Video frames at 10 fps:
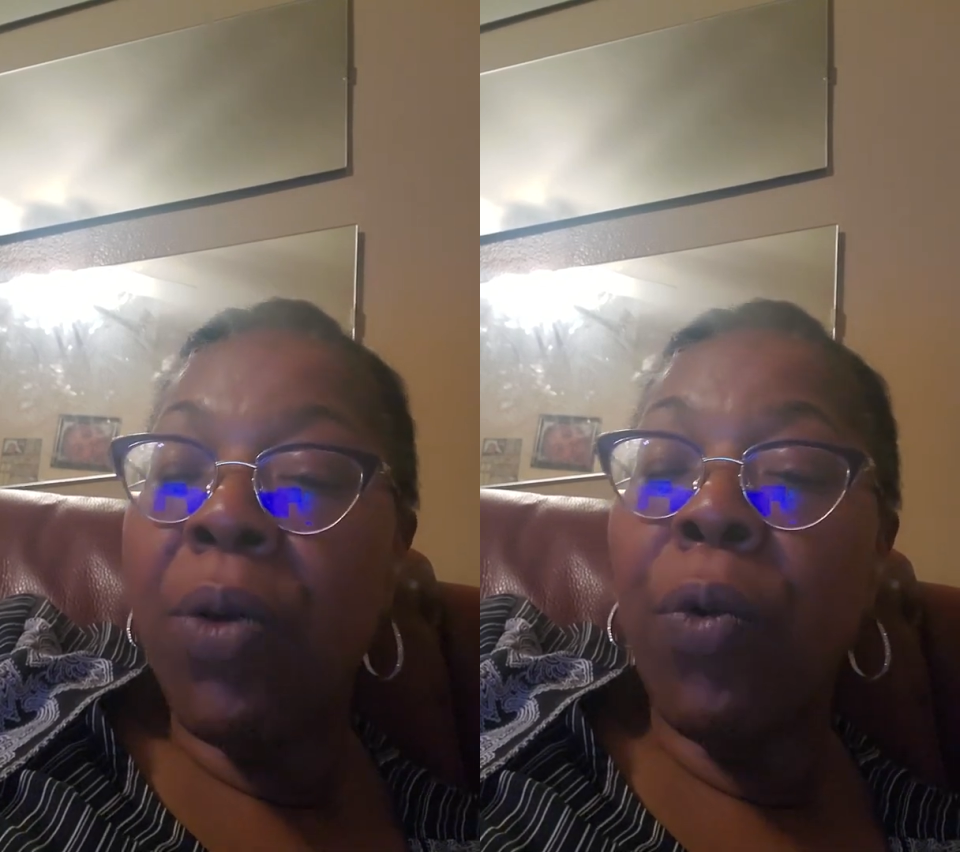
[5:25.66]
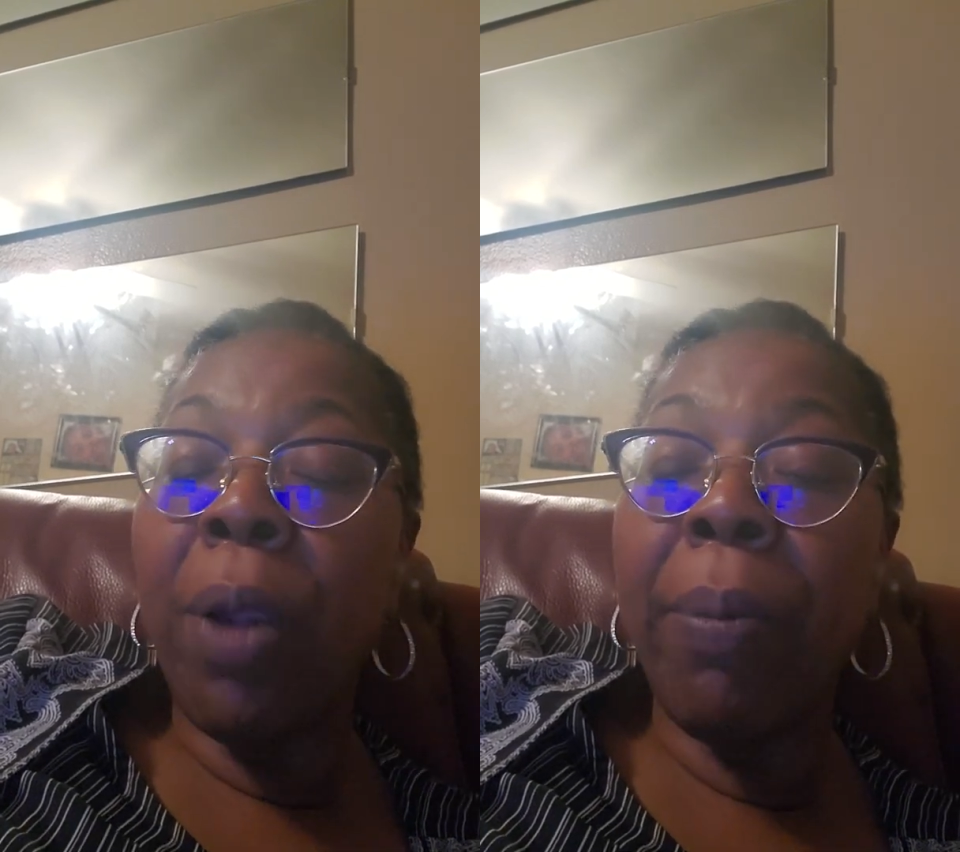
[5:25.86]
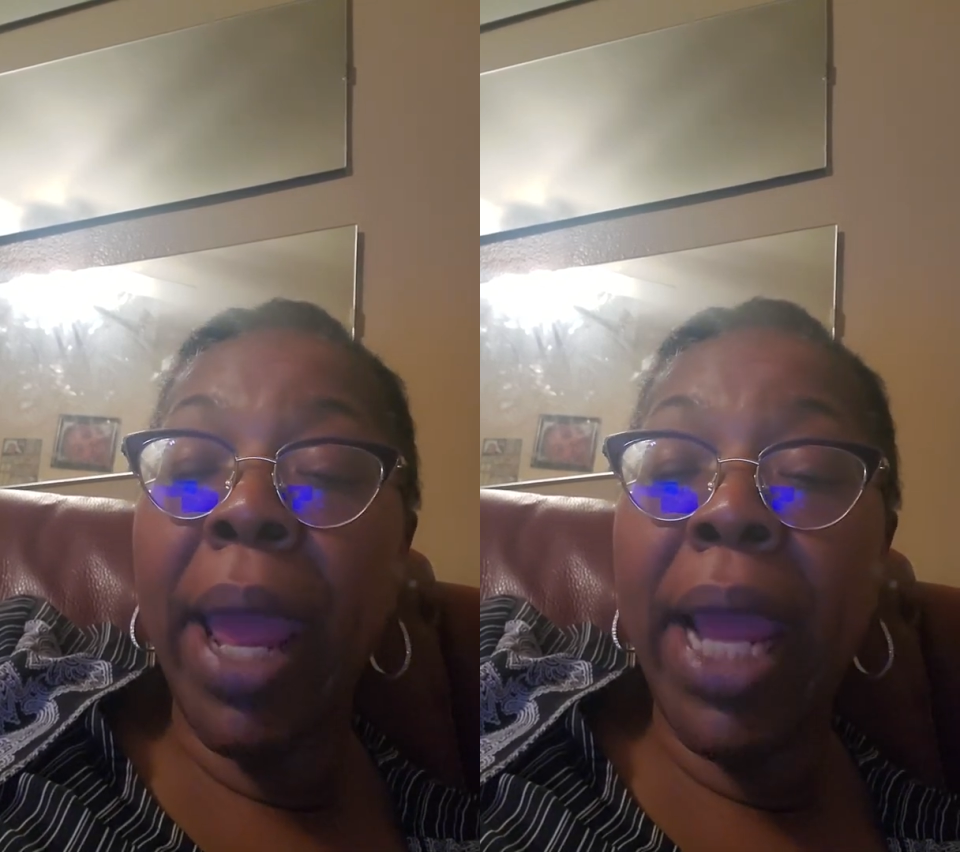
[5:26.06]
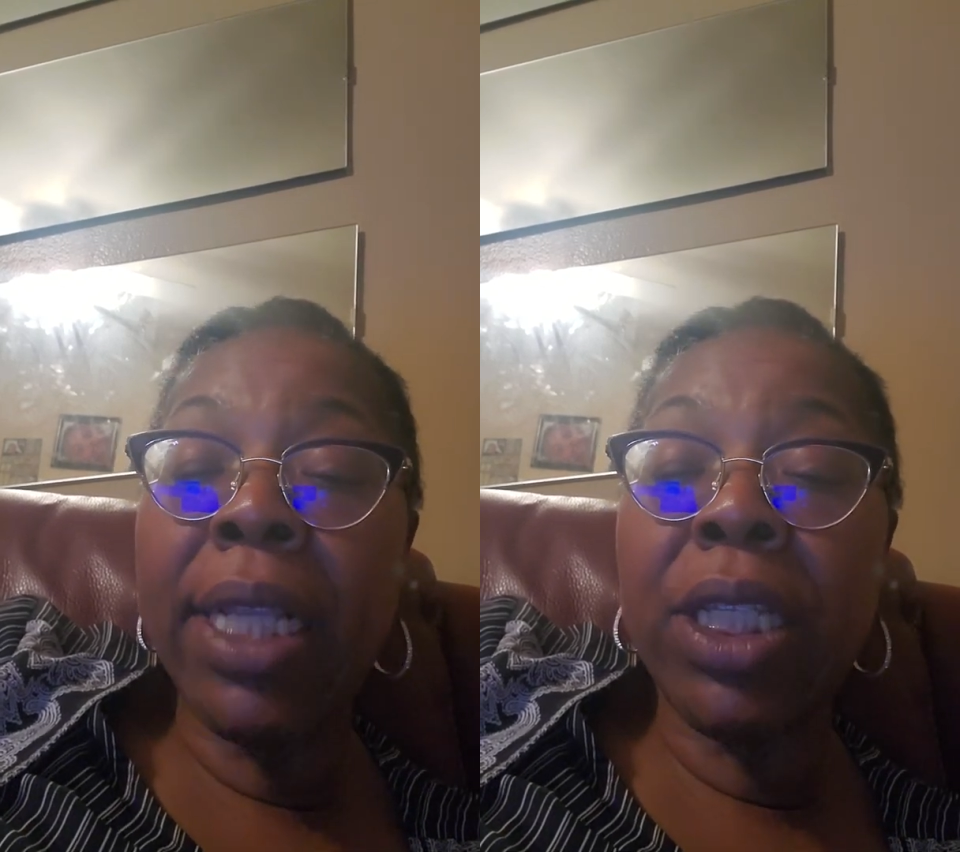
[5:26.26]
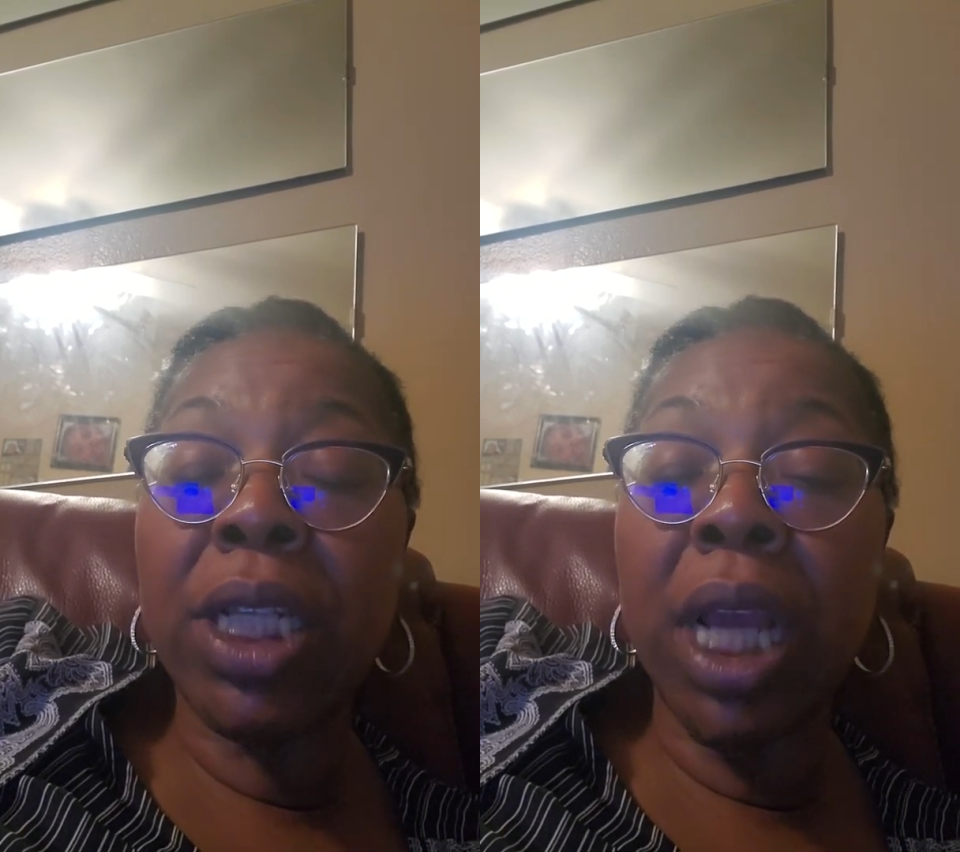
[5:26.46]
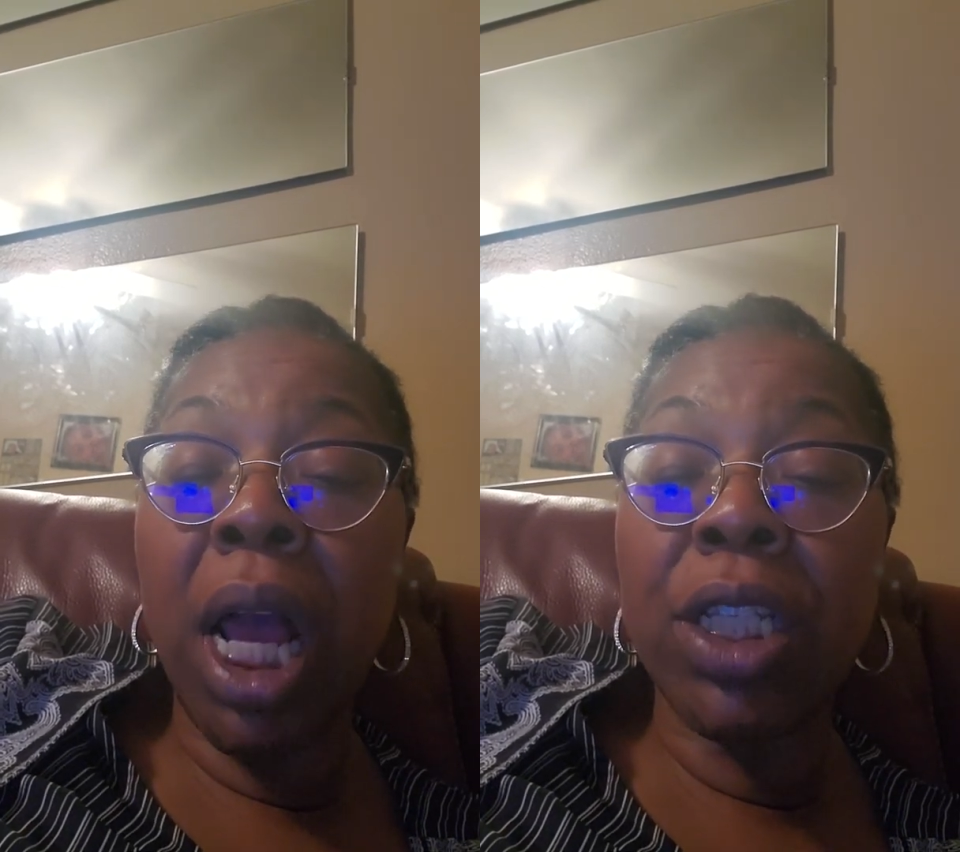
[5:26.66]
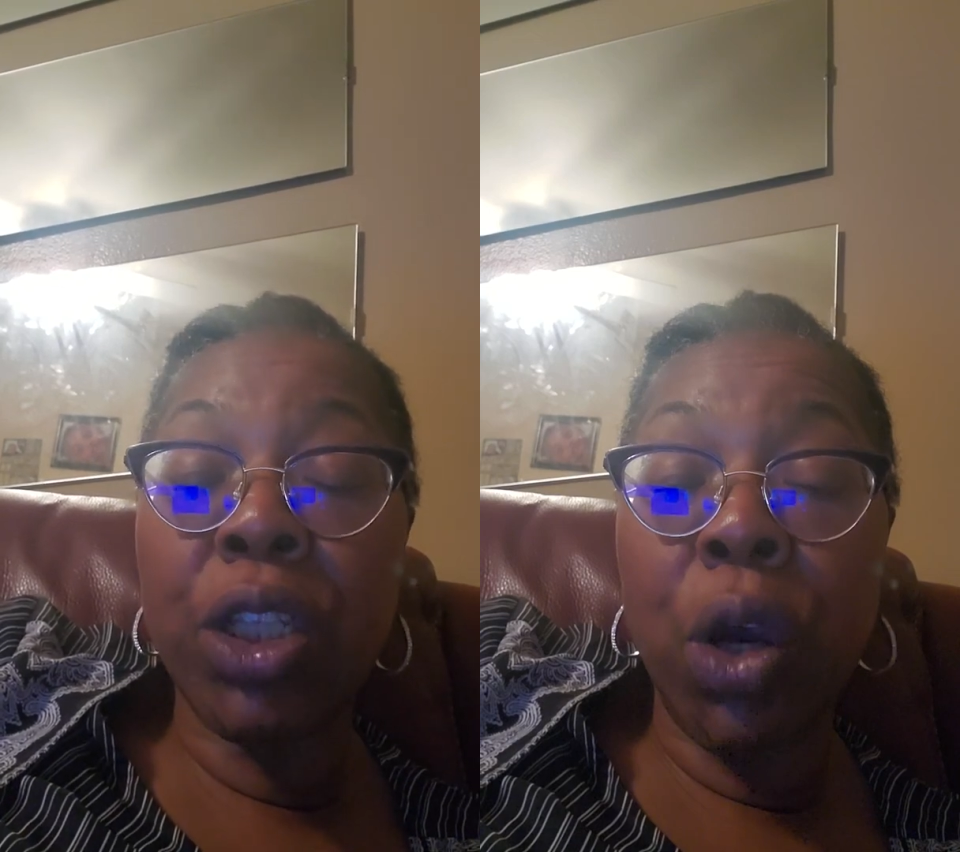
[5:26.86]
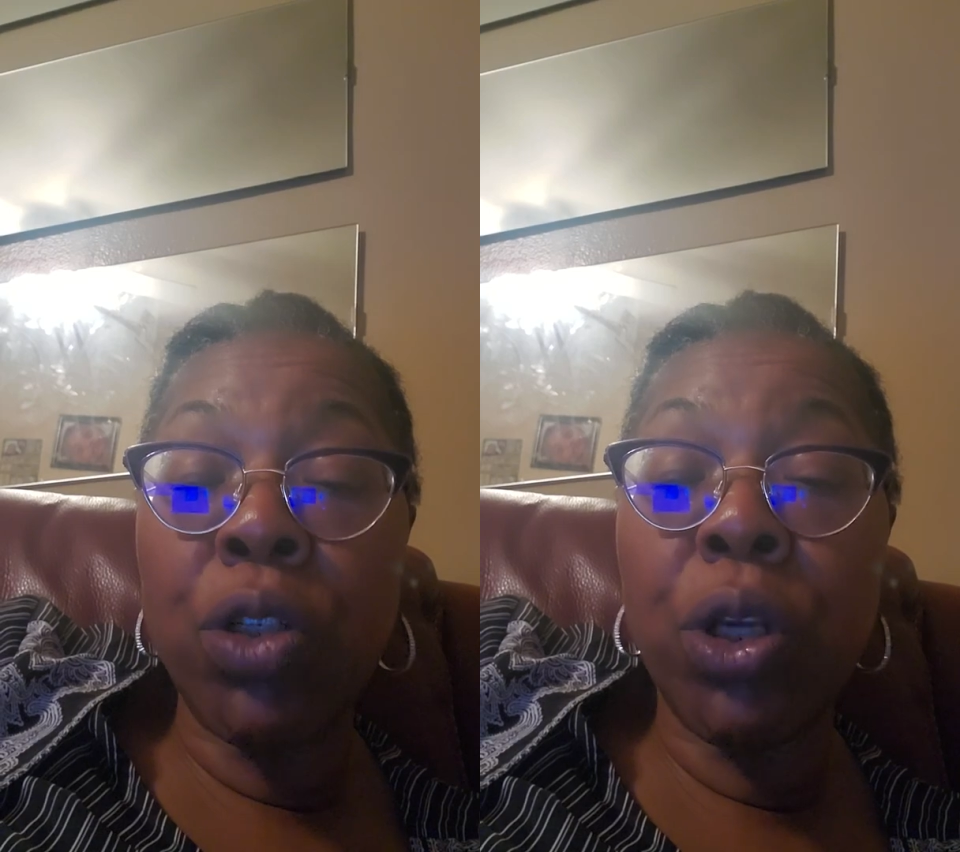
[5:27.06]
Remain
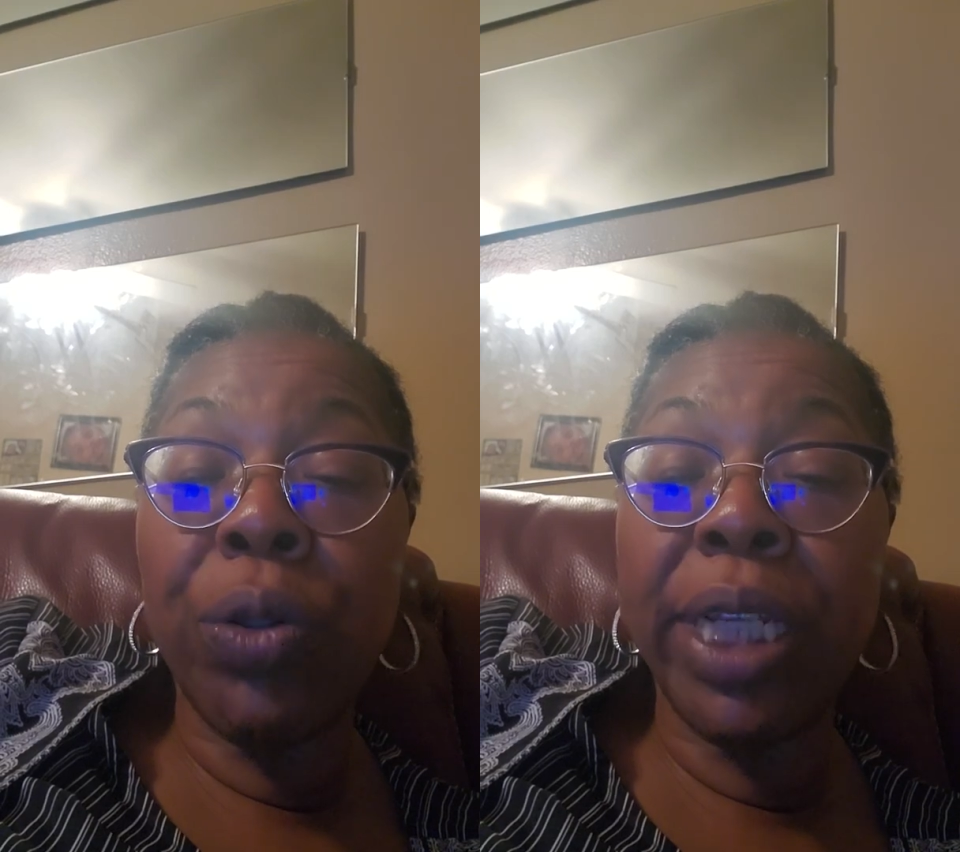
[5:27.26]
social